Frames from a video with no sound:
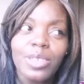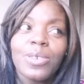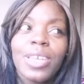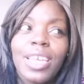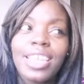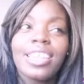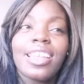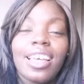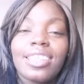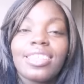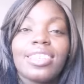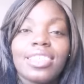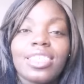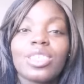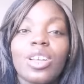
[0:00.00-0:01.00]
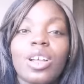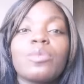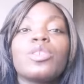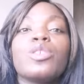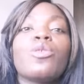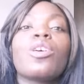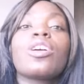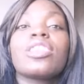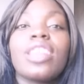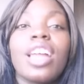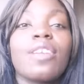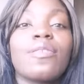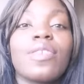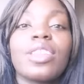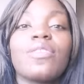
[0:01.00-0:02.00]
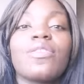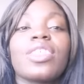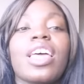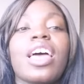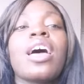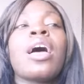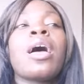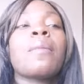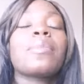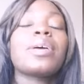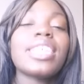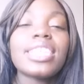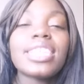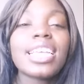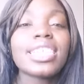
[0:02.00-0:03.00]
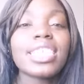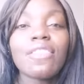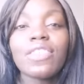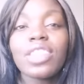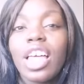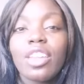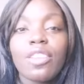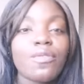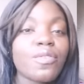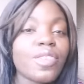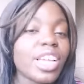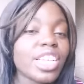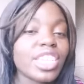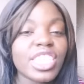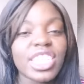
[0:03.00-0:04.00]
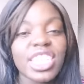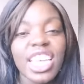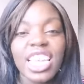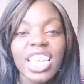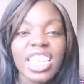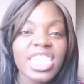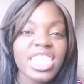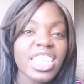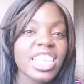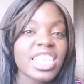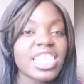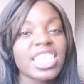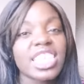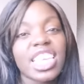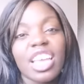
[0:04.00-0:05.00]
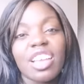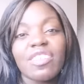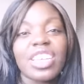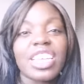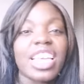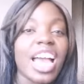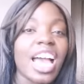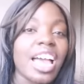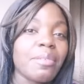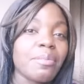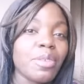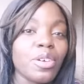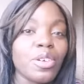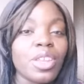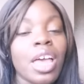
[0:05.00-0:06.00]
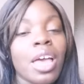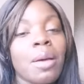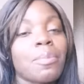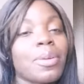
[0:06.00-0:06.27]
You cannot lead this army. You are not ready for that. But he does have a lot of rage. He's getting into his scary guy mode.